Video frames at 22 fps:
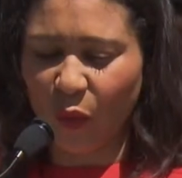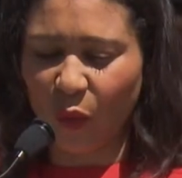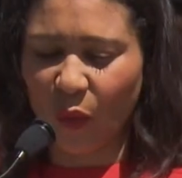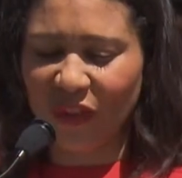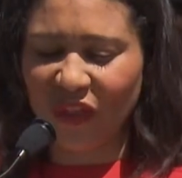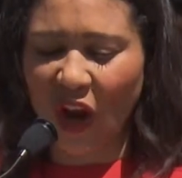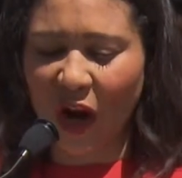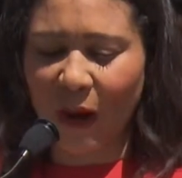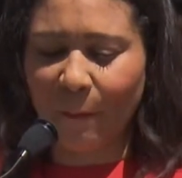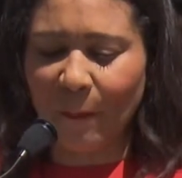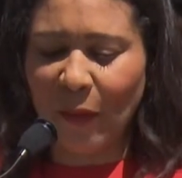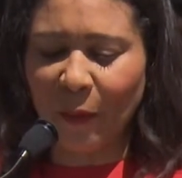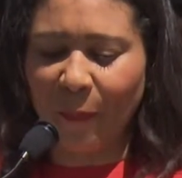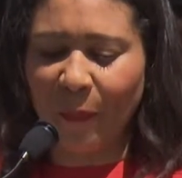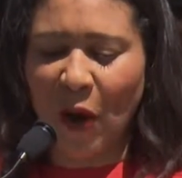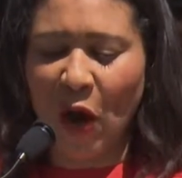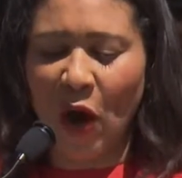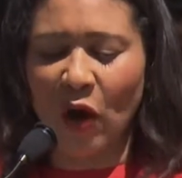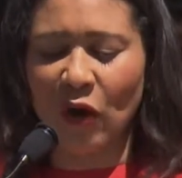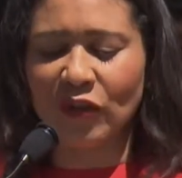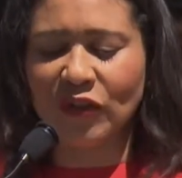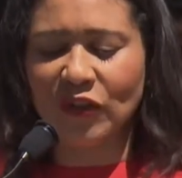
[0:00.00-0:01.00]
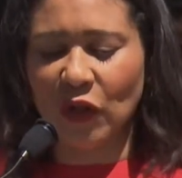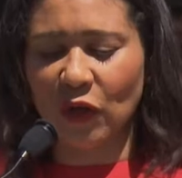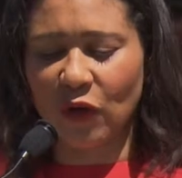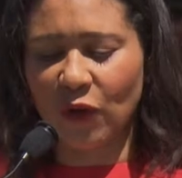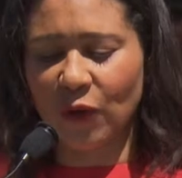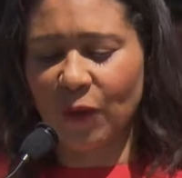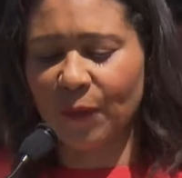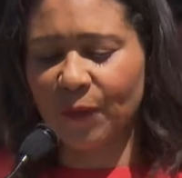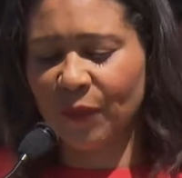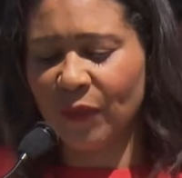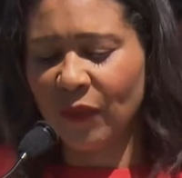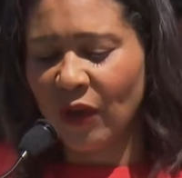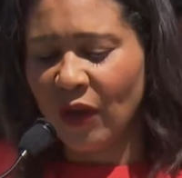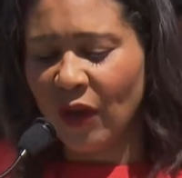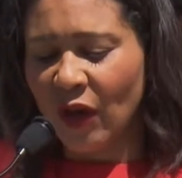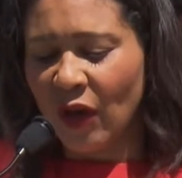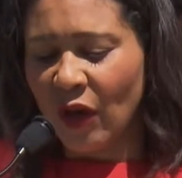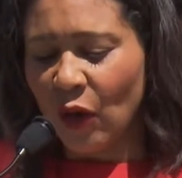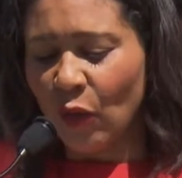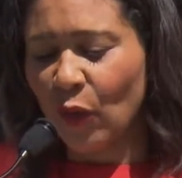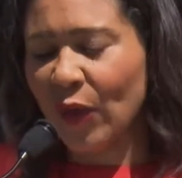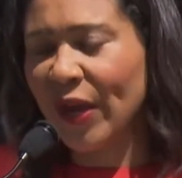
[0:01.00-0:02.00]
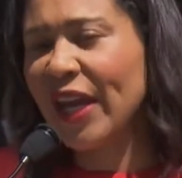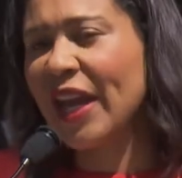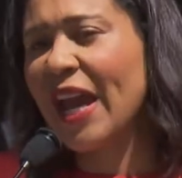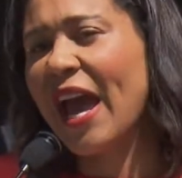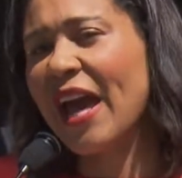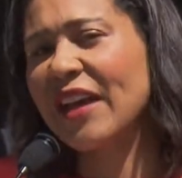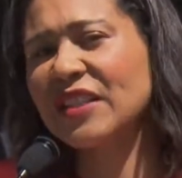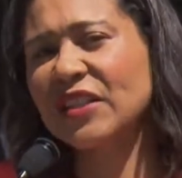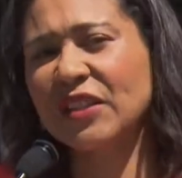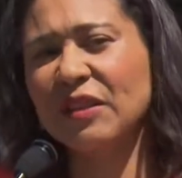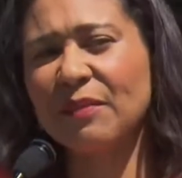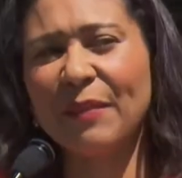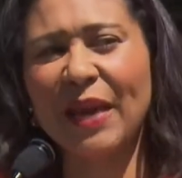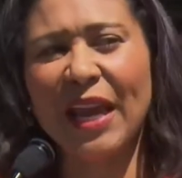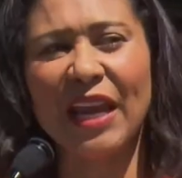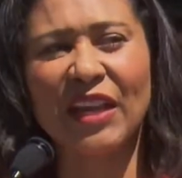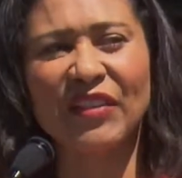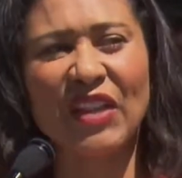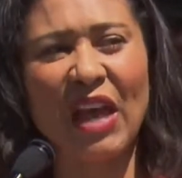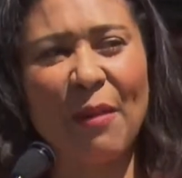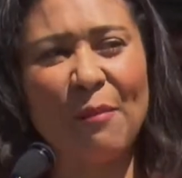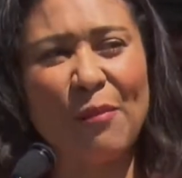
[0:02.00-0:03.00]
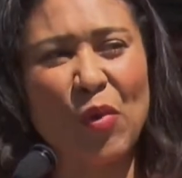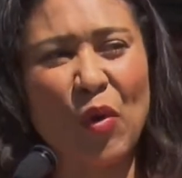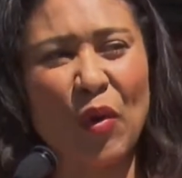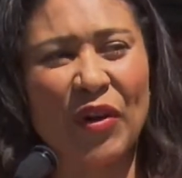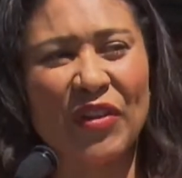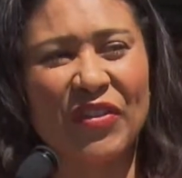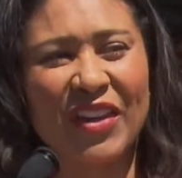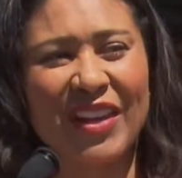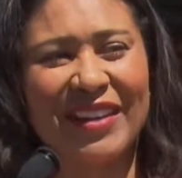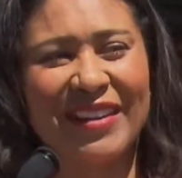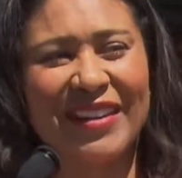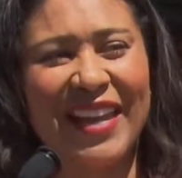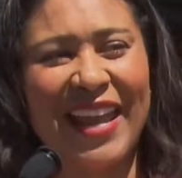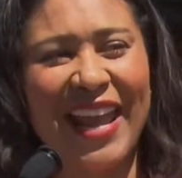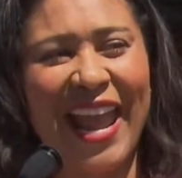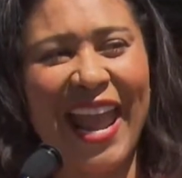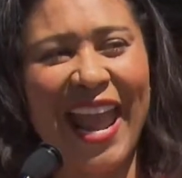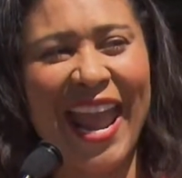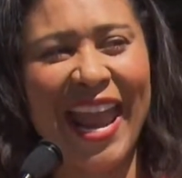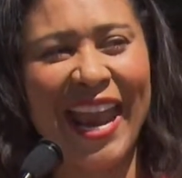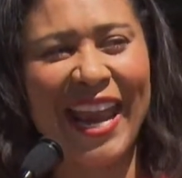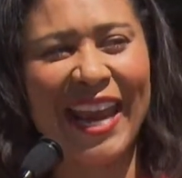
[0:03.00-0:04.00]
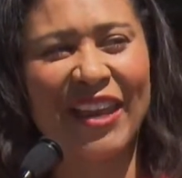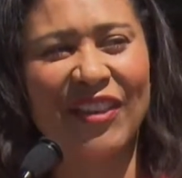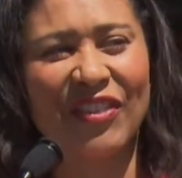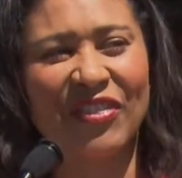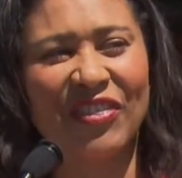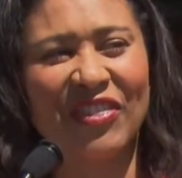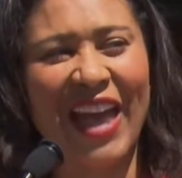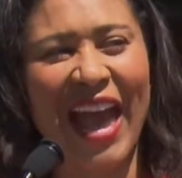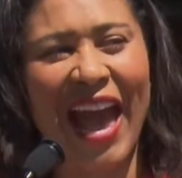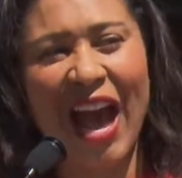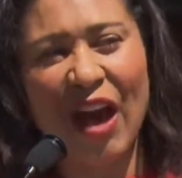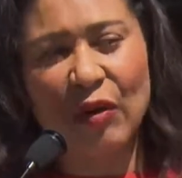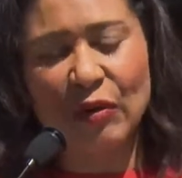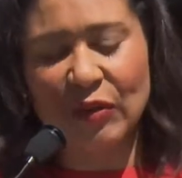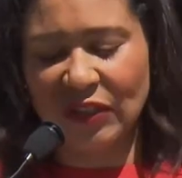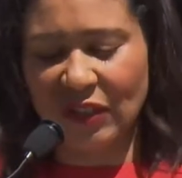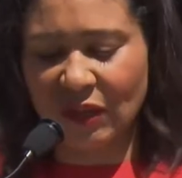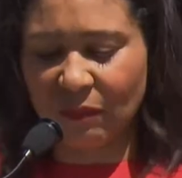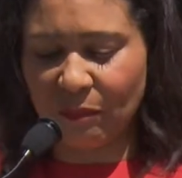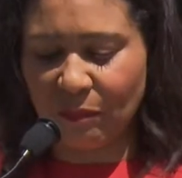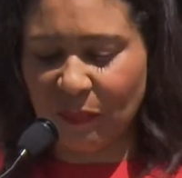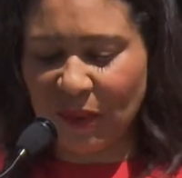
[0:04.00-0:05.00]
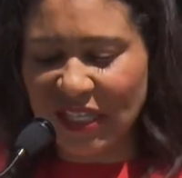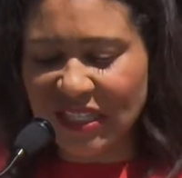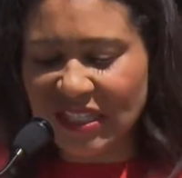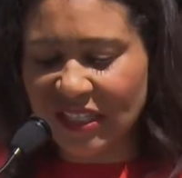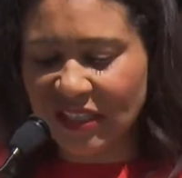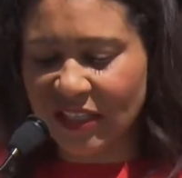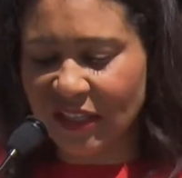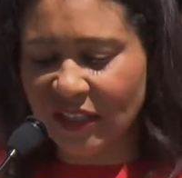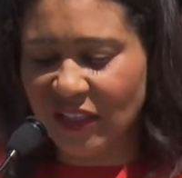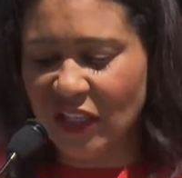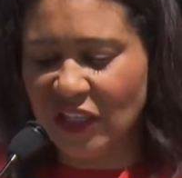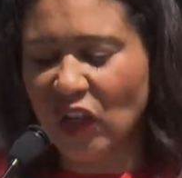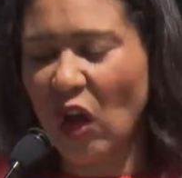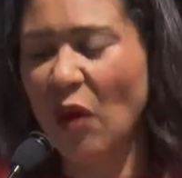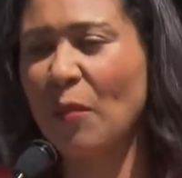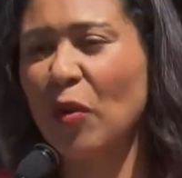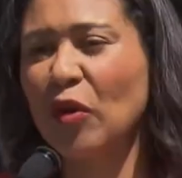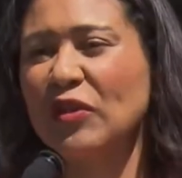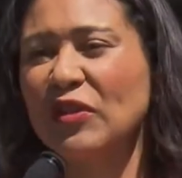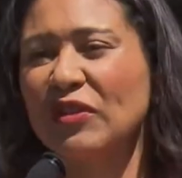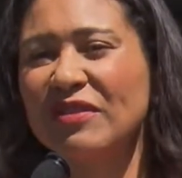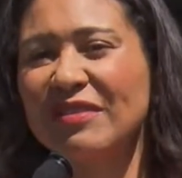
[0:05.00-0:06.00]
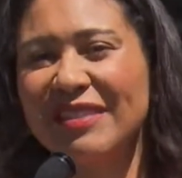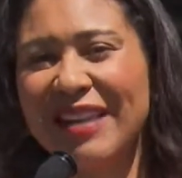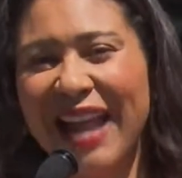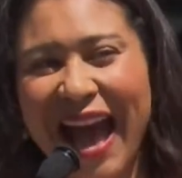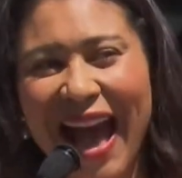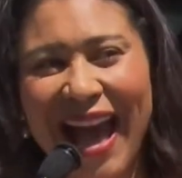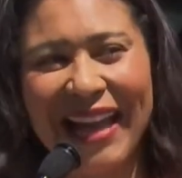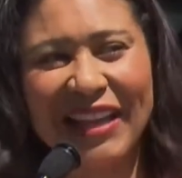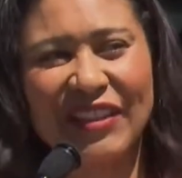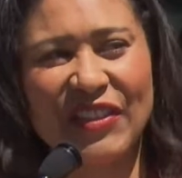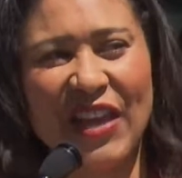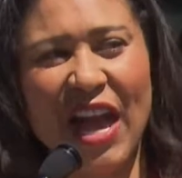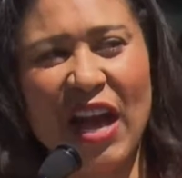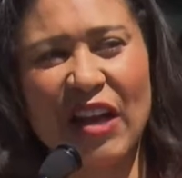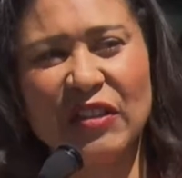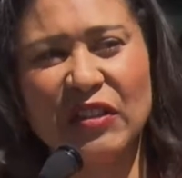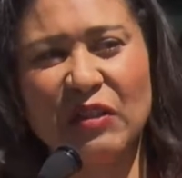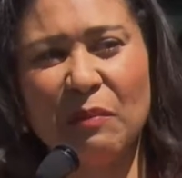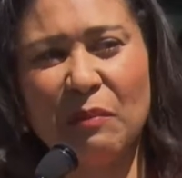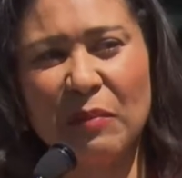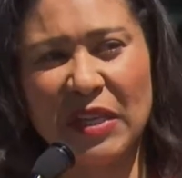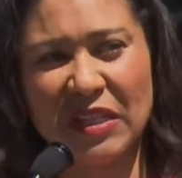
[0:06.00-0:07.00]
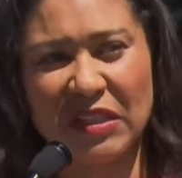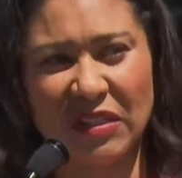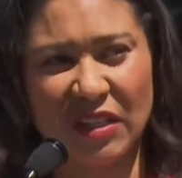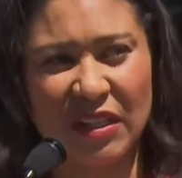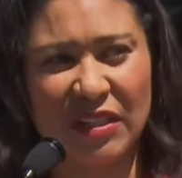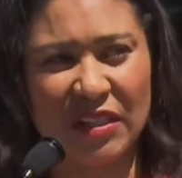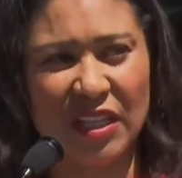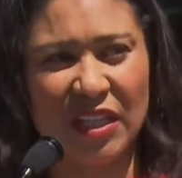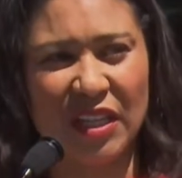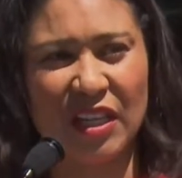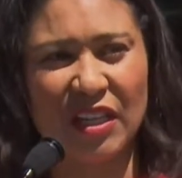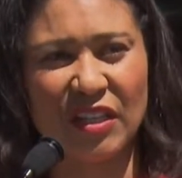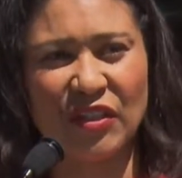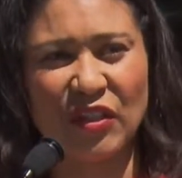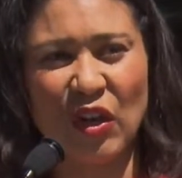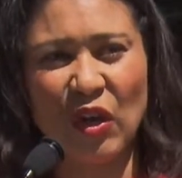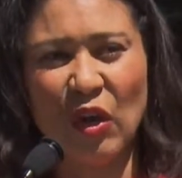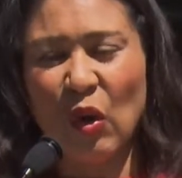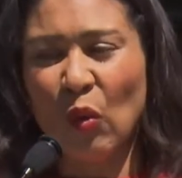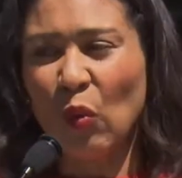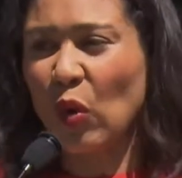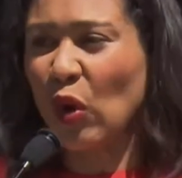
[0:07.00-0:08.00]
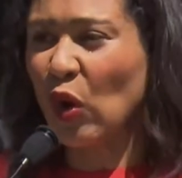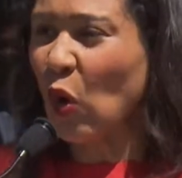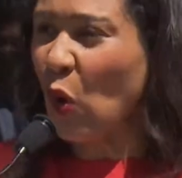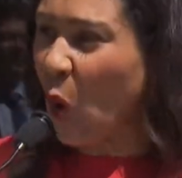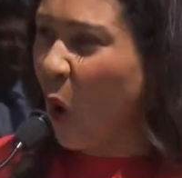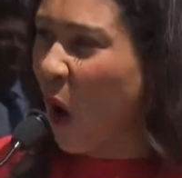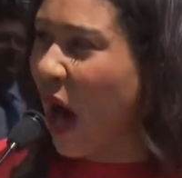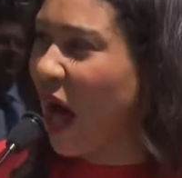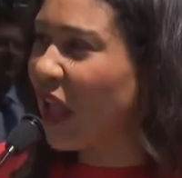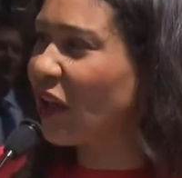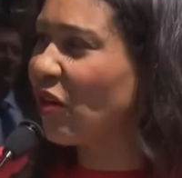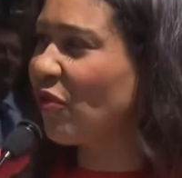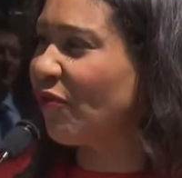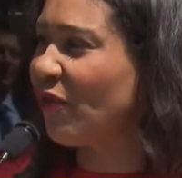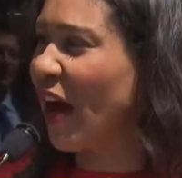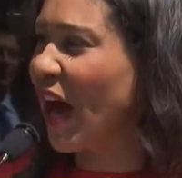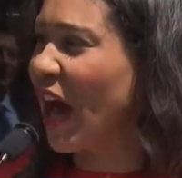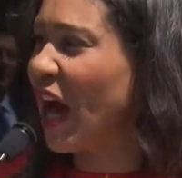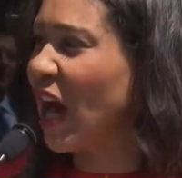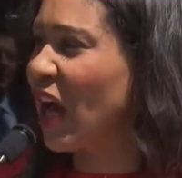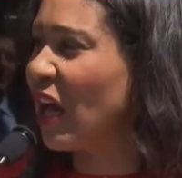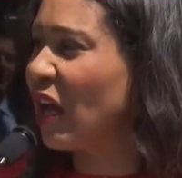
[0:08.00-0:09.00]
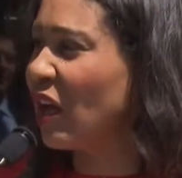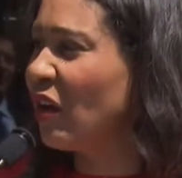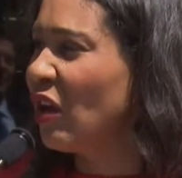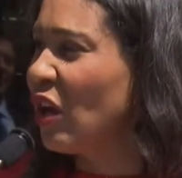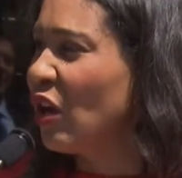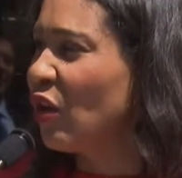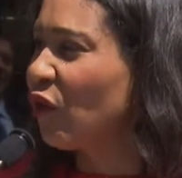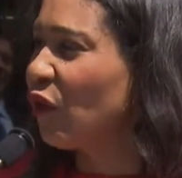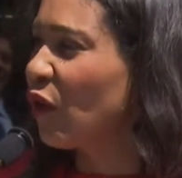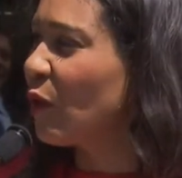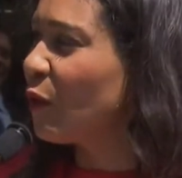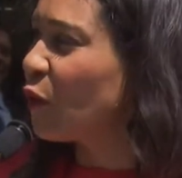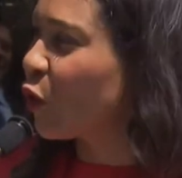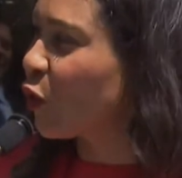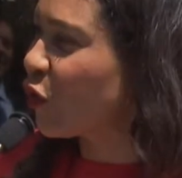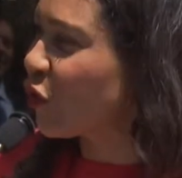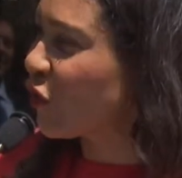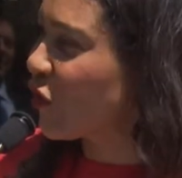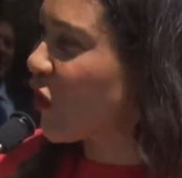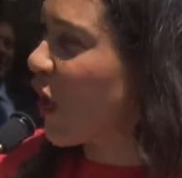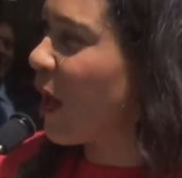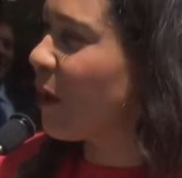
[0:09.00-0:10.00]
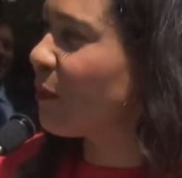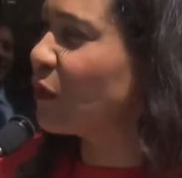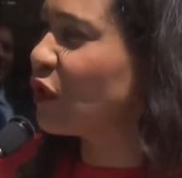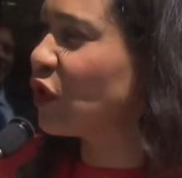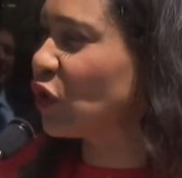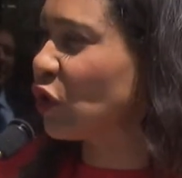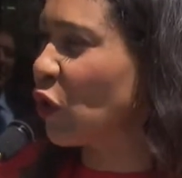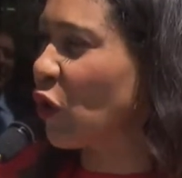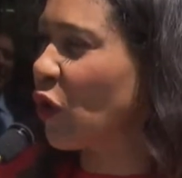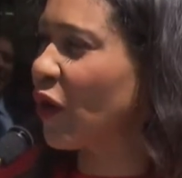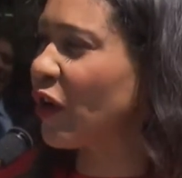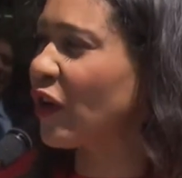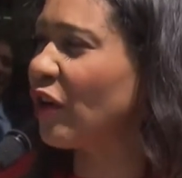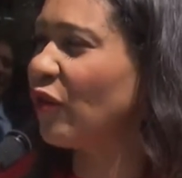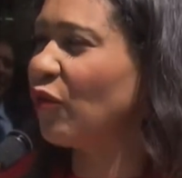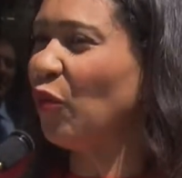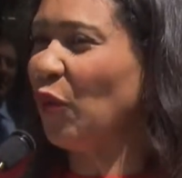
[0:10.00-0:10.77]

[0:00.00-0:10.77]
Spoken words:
our proposal, we estimate that more than 8,000 businesses, almost 9,000 businesses, will qualify for some sort of